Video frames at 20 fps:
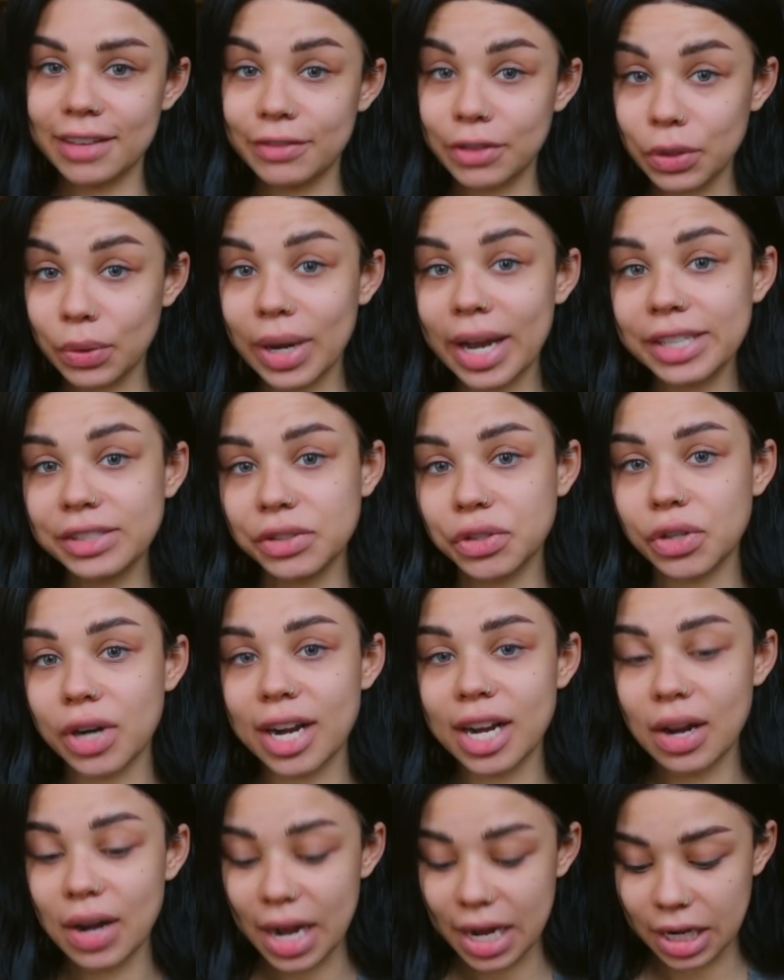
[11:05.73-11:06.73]
If you guys have
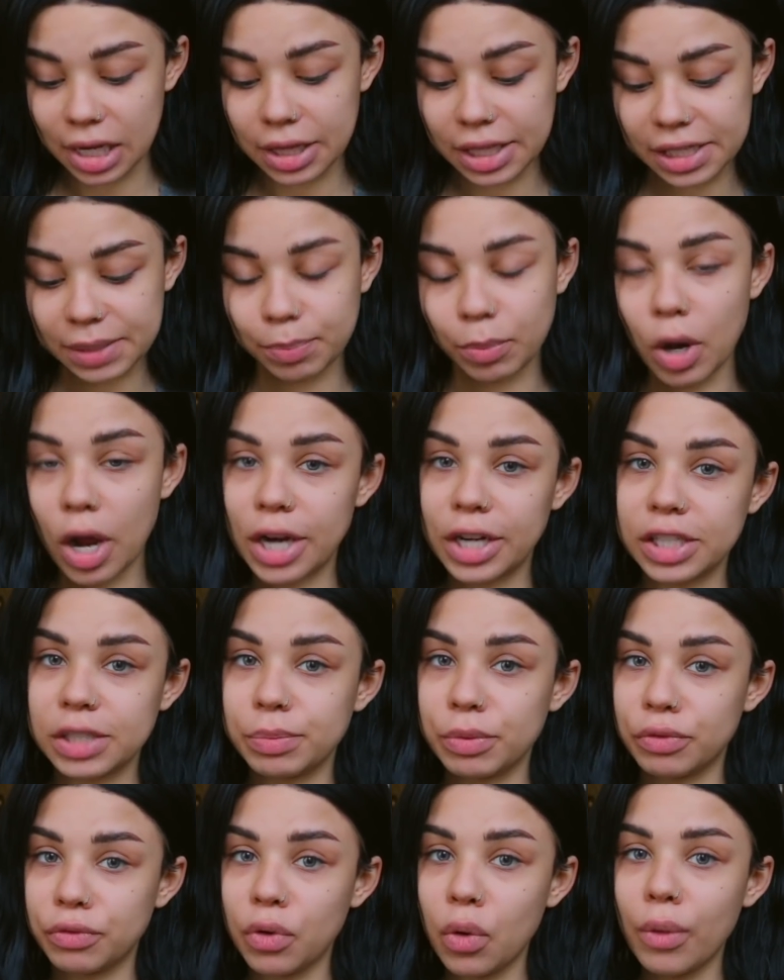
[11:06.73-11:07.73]
tried out any of these
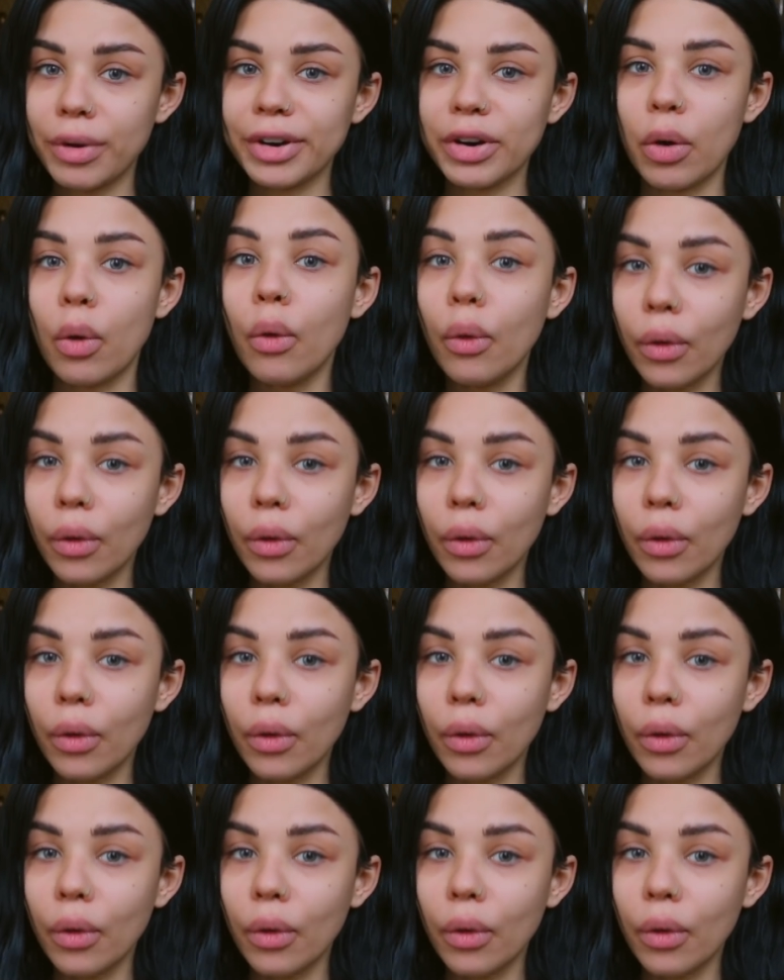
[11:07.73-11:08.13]
products before,